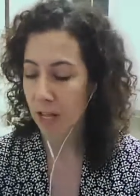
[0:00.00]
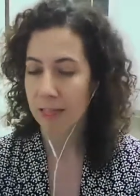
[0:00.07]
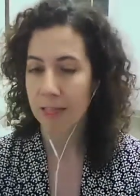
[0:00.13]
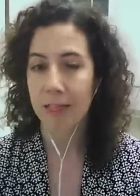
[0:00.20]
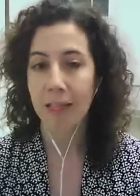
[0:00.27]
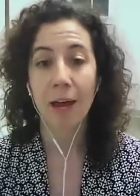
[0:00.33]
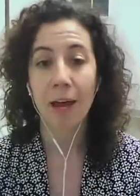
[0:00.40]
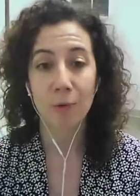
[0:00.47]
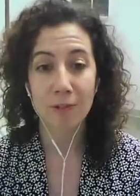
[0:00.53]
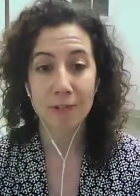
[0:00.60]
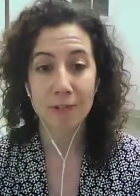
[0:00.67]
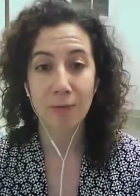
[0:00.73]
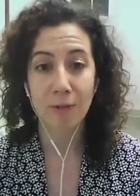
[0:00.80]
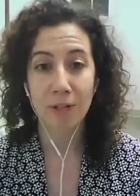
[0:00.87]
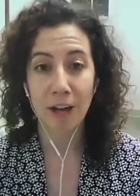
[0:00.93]
That
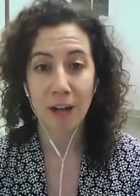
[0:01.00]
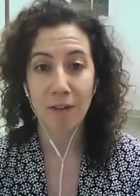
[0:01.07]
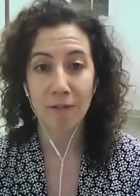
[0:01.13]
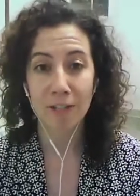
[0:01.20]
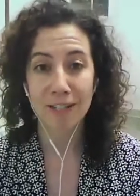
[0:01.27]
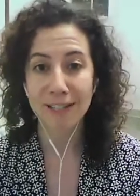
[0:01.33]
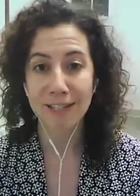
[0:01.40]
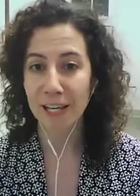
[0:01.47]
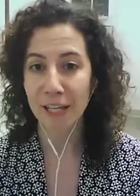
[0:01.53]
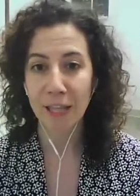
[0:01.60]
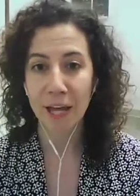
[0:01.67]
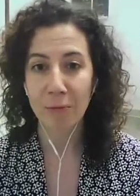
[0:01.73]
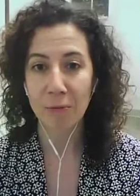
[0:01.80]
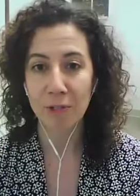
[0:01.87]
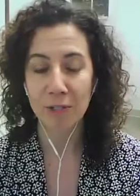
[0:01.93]
was pretty obvious, like
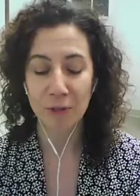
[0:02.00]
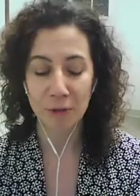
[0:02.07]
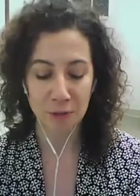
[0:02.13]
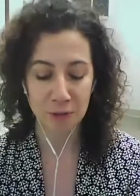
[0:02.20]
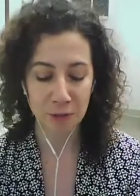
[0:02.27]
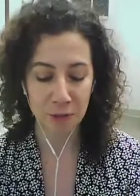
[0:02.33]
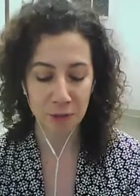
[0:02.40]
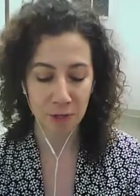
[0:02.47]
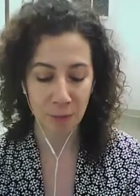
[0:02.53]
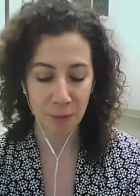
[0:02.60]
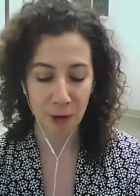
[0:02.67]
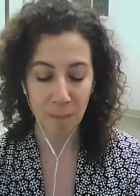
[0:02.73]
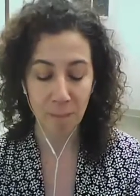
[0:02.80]
that wasn't going to go anywhere,